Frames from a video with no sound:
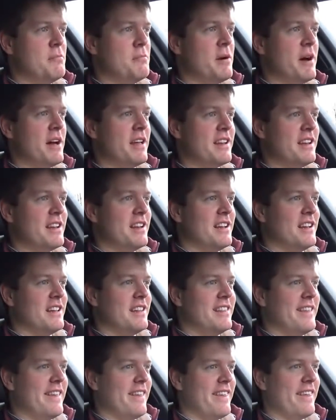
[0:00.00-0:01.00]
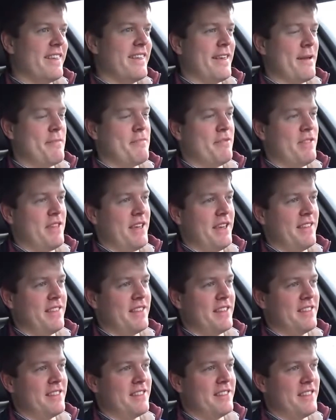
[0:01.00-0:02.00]
But there's something
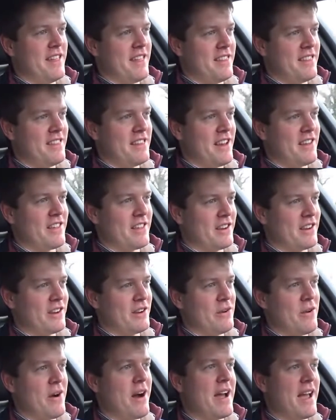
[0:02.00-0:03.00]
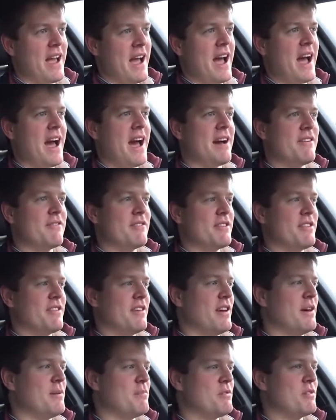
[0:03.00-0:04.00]
that this doesn't quite have in
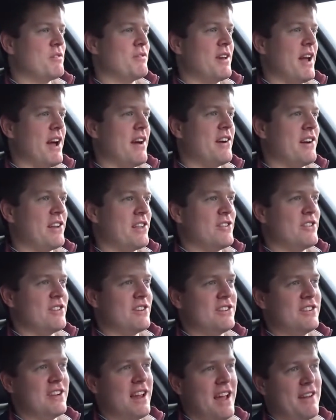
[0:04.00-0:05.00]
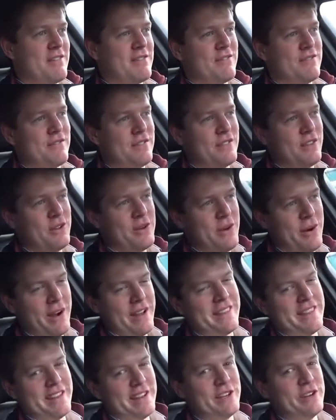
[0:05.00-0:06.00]
terms of character. It doesn't have
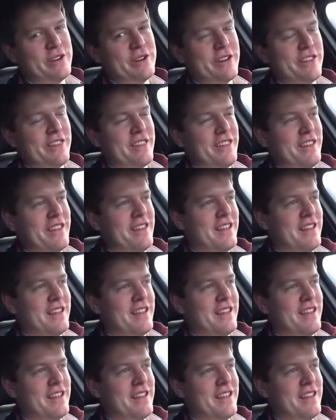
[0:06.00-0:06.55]
quite the looks.